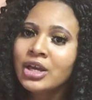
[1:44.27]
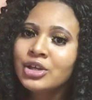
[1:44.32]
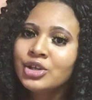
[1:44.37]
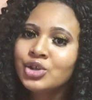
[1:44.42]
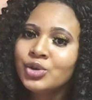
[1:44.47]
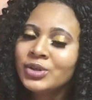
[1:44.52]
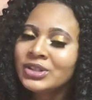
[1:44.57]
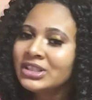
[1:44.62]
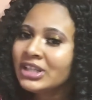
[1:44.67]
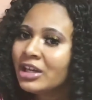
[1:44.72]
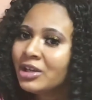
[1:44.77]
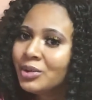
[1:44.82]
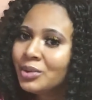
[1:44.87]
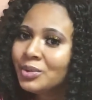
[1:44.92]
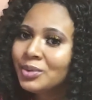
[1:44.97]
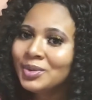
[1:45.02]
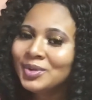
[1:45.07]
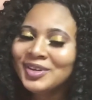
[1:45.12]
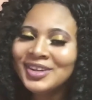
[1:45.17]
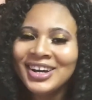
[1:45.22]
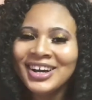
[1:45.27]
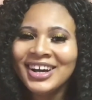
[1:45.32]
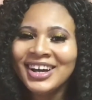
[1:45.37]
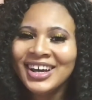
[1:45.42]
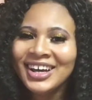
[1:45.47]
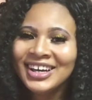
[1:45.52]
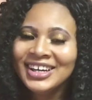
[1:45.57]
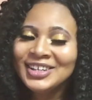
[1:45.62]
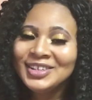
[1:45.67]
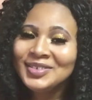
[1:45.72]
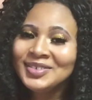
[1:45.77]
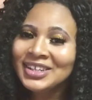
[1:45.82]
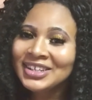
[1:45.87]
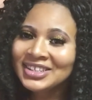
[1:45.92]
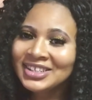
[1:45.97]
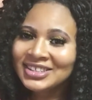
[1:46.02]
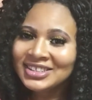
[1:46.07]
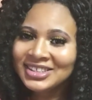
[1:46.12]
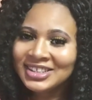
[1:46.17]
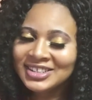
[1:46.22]
USIU, United
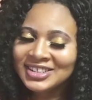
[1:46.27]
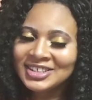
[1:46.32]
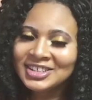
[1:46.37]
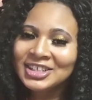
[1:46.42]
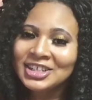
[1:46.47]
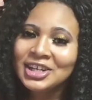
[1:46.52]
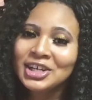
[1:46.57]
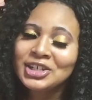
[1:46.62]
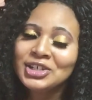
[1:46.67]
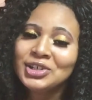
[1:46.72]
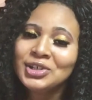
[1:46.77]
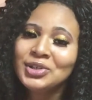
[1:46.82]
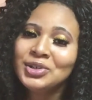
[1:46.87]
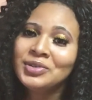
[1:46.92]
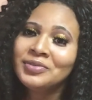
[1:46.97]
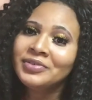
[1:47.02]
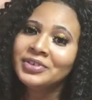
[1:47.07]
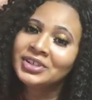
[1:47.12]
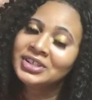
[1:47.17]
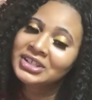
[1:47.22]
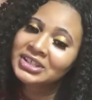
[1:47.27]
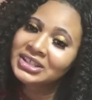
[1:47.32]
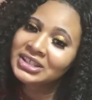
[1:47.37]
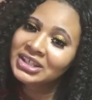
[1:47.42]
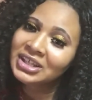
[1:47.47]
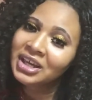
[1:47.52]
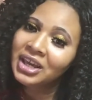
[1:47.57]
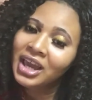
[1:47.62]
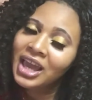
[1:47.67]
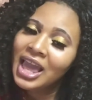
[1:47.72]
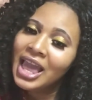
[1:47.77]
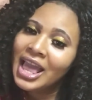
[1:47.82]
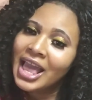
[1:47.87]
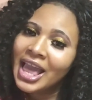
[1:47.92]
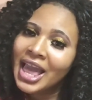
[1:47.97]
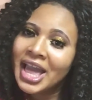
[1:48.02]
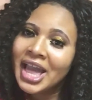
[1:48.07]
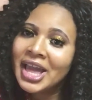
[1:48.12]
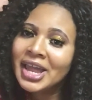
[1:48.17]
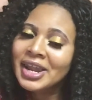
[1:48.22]
States International University.
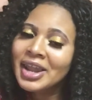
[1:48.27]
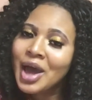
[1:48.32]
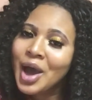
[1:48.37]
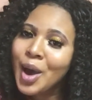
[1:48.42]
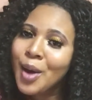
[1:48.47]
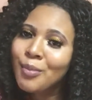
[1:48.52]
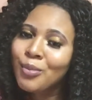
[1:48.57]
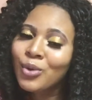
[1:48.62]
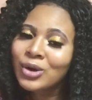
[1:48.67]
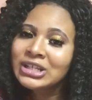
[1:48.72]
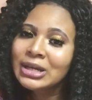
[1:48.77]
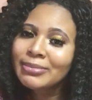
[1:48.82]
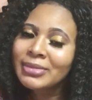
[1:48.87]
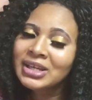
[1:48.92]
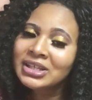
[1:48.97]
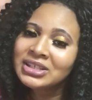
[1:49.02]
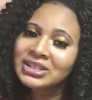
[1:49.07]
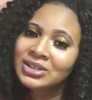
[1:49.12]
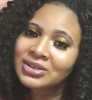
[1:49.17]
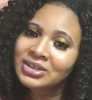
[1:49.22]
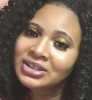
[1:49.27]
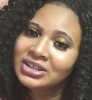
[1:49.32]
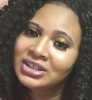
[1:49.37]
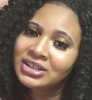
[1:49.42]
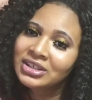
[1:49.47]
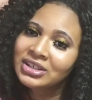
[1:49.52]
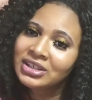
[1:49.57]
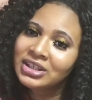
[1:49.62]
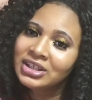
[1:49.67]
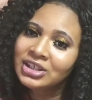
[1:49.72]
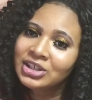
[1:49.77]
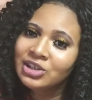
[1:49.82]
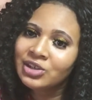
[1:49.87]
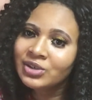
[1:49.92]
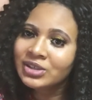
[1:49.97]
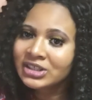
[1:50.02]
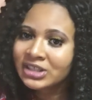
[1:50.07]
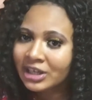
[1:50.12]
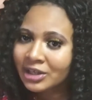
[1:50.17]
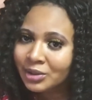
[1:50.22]
And what am I studying in
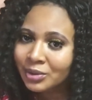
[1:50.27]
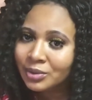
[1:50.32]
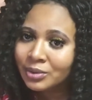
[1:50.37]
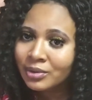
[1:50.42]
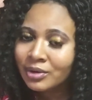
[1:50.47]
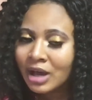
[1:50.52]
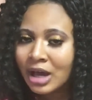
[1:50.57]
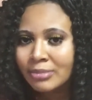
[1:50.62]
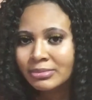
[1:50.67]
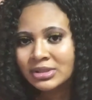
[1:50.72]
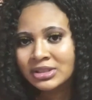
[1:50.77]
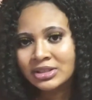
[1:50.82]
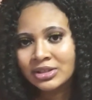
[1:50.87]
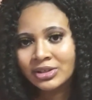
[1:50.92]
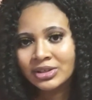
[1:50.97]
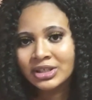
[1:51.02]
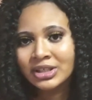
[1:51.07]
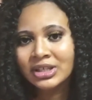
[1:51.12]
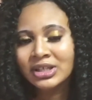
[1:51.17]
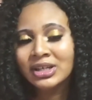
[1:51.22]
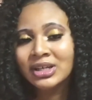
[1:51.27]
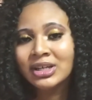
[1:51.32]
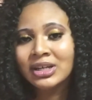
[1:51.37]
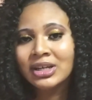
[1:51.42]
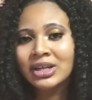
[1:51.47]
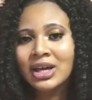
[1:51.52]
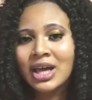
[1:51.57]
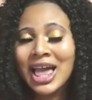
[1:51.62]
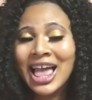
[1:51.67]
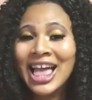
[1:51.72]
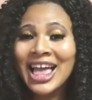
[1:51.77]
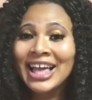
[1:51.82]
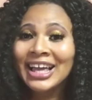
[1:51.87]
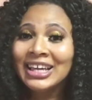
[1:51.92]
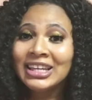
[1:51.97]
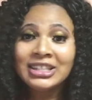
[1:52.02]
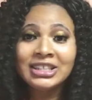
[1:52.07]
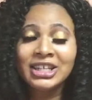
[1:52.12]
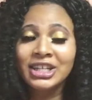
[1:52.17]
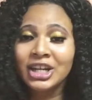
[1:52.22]
USIU? I'm studying
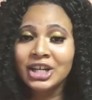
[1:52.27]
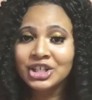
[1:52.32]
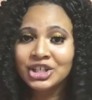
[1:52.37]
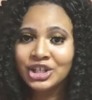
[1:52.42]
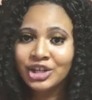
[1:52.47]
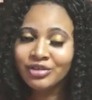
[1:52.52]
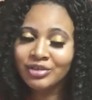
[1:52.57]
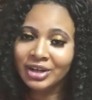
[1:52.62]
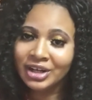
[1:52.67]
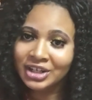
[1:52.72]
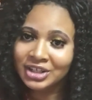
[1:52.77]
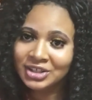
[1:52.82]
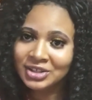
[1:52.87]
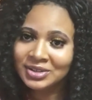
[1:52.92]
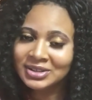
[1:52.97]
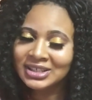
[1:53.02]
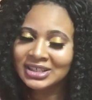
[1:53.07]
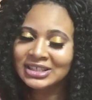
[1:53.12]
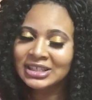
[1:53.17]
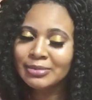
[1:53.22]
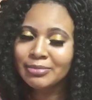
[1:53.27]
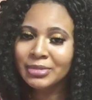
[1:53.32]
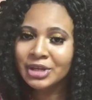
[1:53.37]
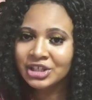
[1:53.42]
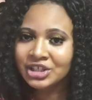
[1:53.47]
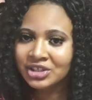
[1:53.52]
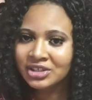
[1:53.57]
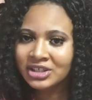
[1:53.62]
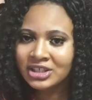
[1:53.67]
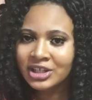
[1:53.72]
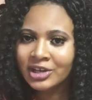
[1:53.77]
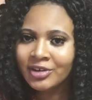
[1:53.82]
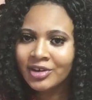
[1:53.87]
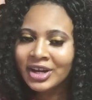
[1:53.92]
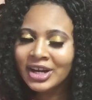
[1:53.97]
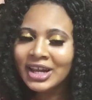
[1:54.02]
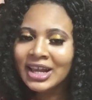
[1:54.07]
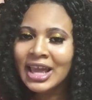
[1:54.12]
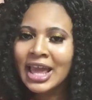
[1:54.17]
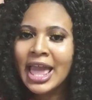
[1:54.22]
international relations as a major
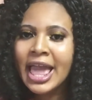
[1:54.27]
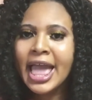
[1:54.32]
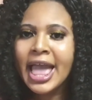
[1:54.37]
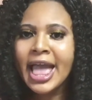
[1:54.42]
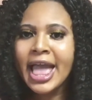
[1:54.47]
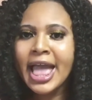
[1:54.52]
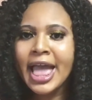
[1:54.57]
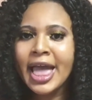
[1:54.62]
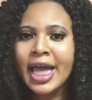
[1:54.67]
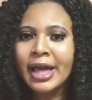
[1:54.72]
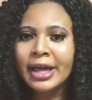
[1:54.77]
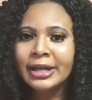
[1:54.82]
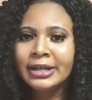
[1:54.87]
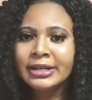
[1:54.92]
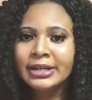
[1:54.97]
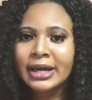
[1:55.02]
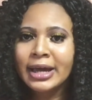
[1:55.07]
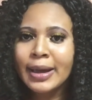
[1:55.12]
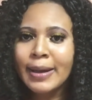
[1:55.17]
degree, and